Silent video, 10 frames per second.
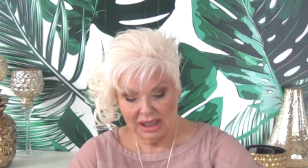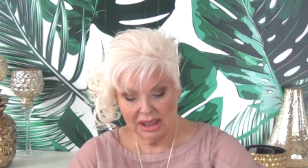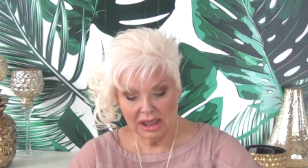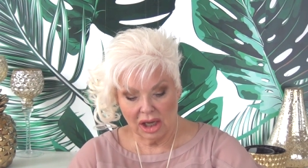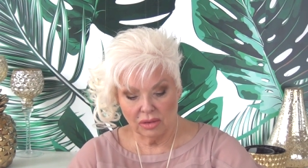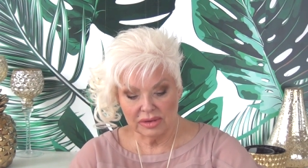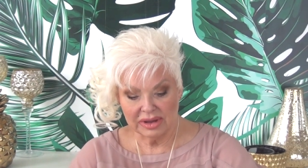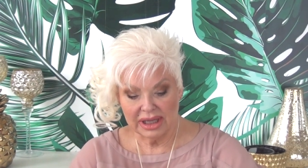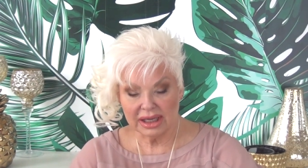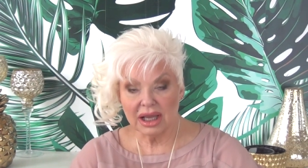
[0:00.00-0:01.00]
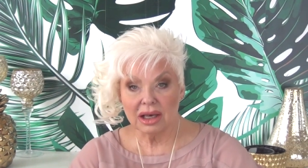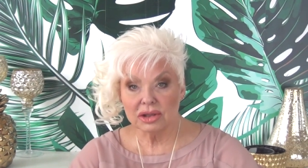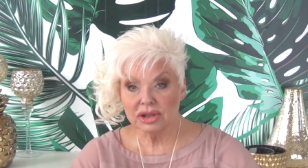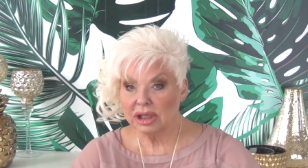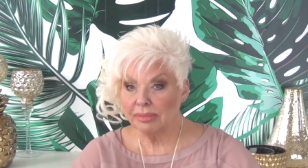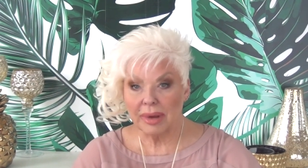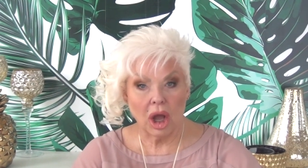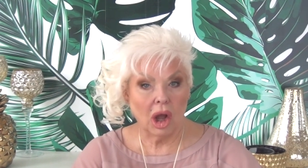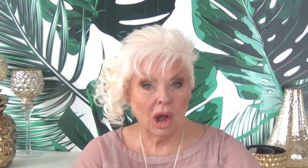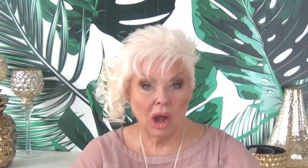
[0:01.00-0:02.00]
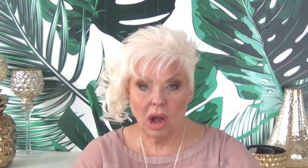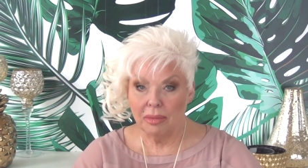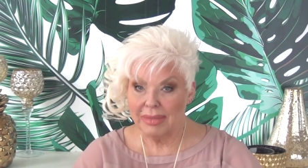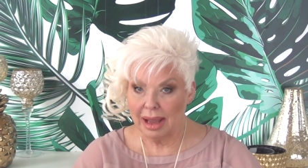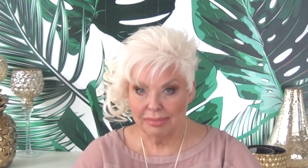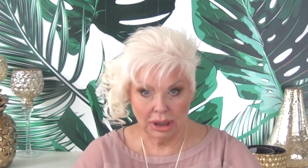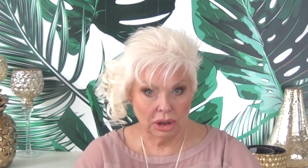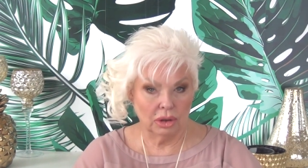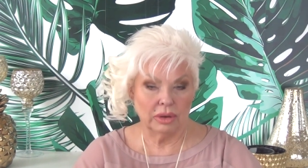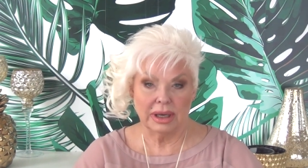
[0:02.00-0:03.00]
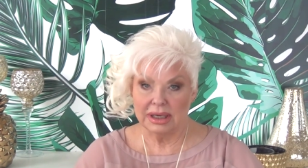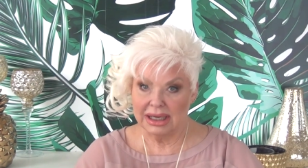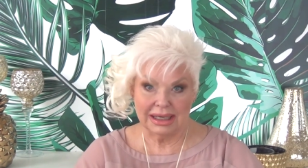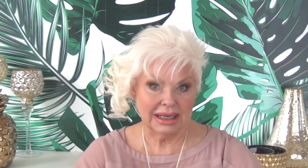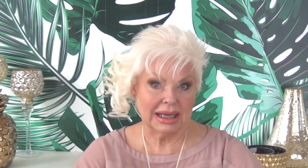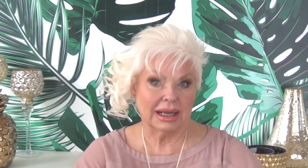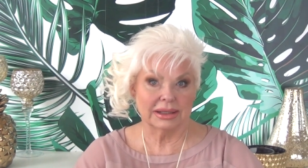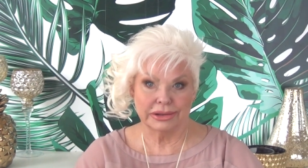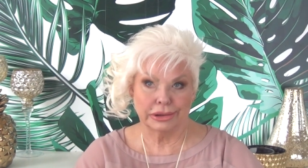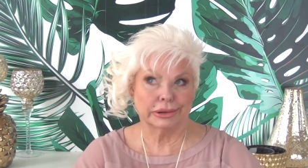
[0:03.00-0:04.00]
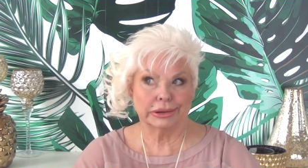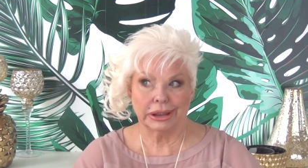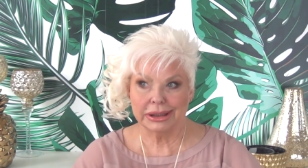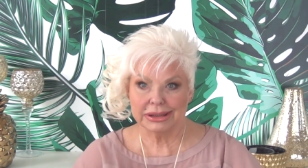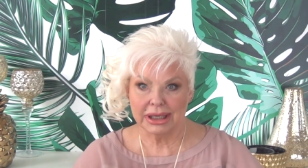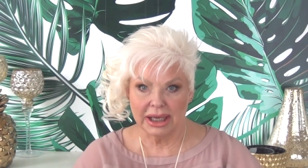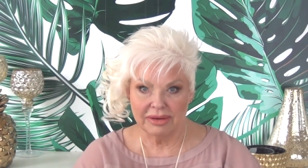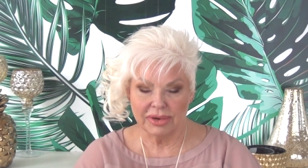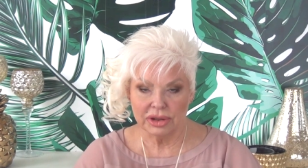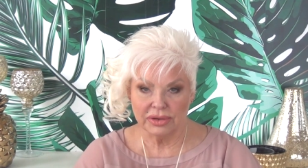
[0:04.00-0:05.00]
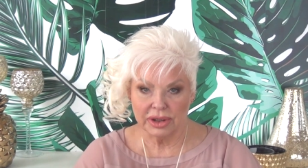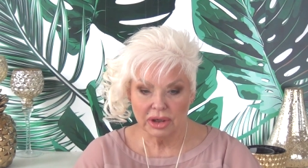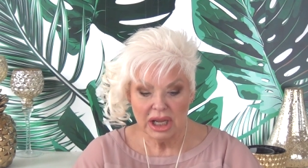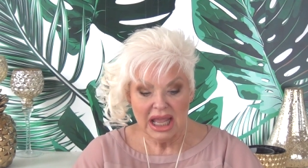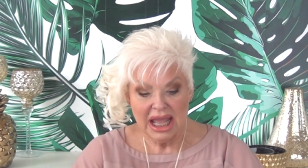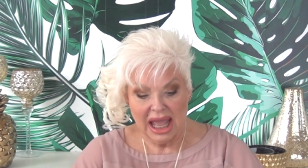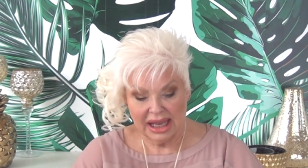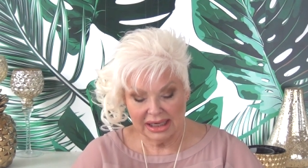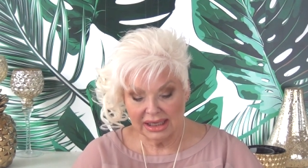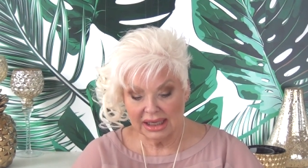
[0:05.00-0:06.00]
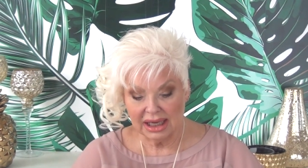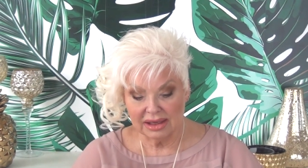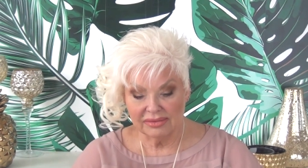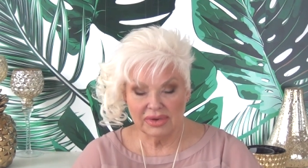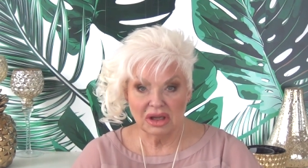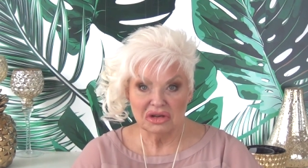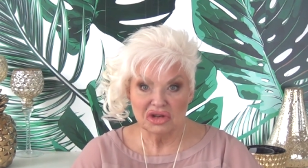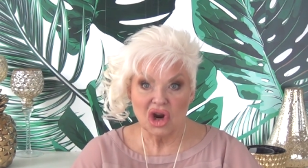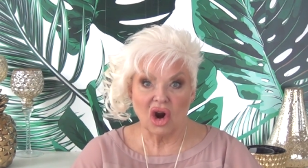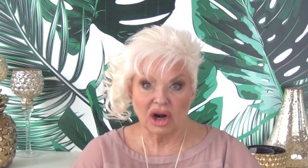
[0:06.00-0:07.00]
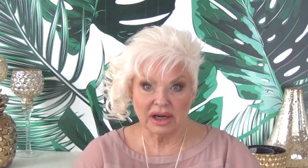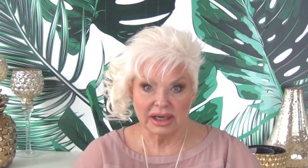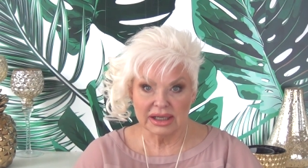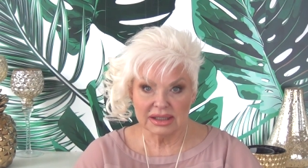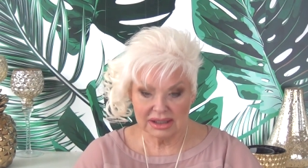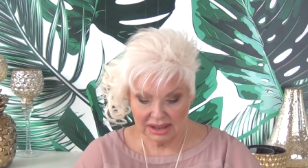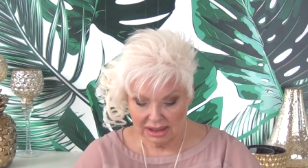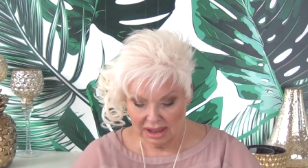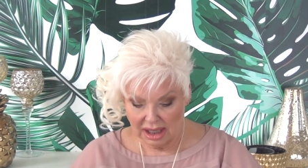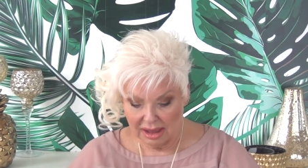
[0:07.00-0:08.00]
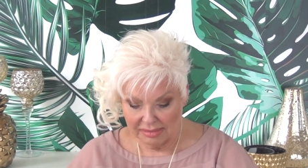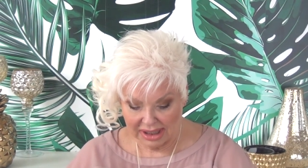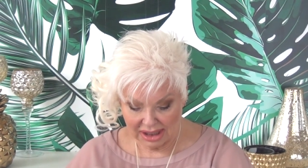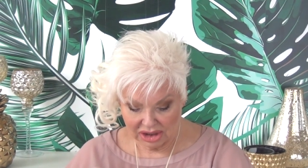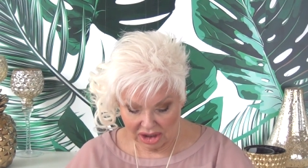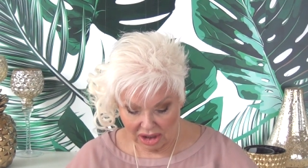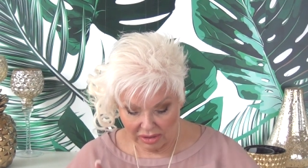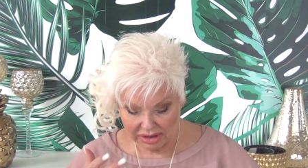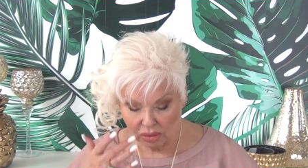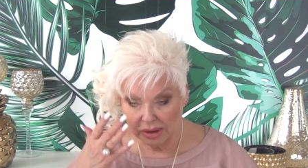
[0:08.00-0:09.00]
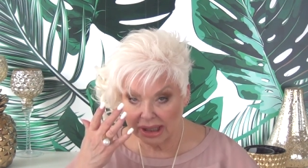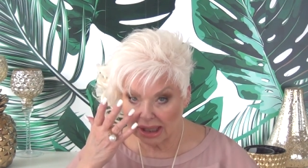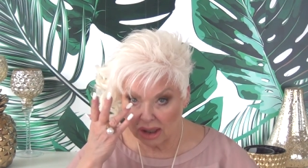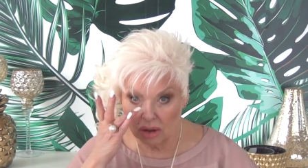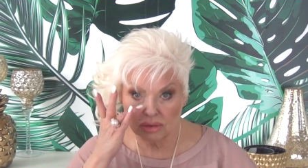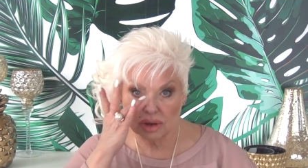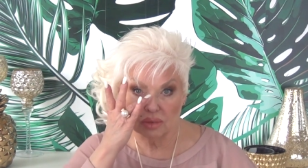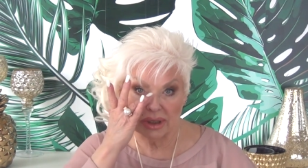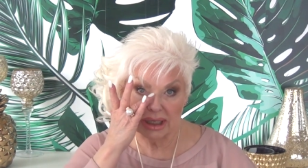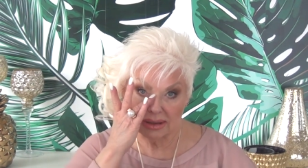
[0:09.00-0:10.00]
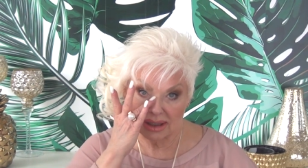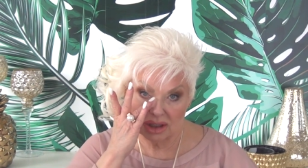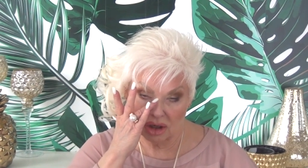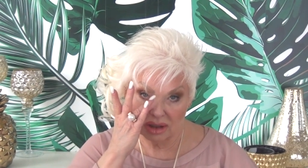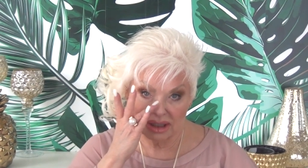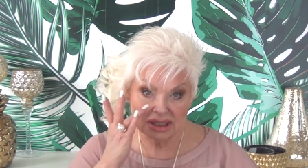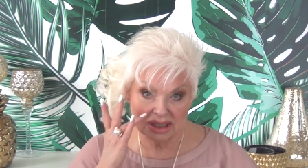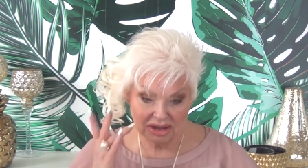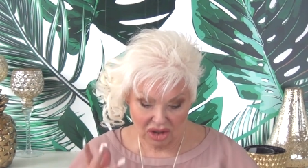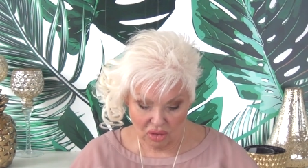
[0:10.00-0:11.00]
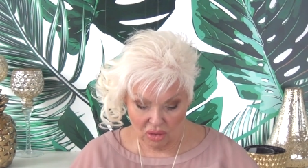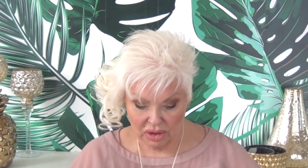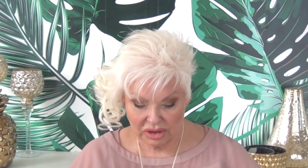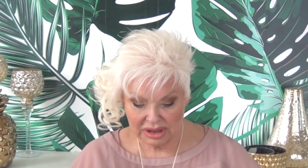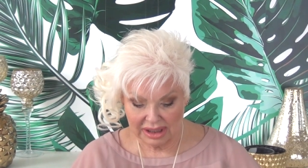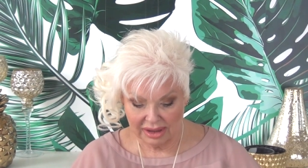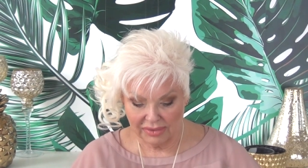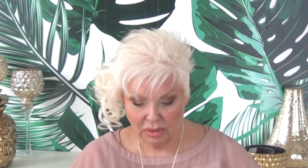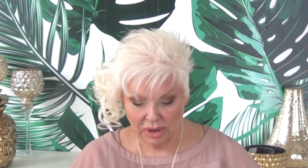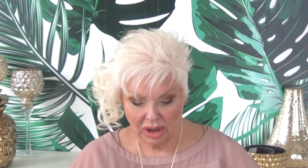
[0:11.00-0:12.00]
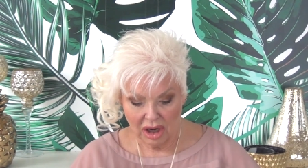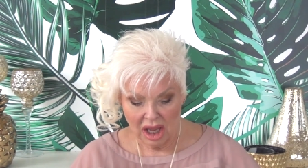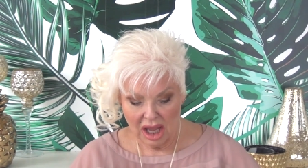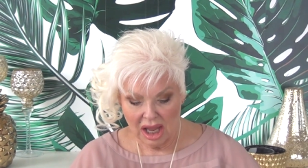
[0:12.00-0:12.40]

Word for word: you know, that colors up all my blue and any kind of dark lines I have under there and any kind of darkness. Because, you know, as we get older, we get the darkness in the corners and everywhere.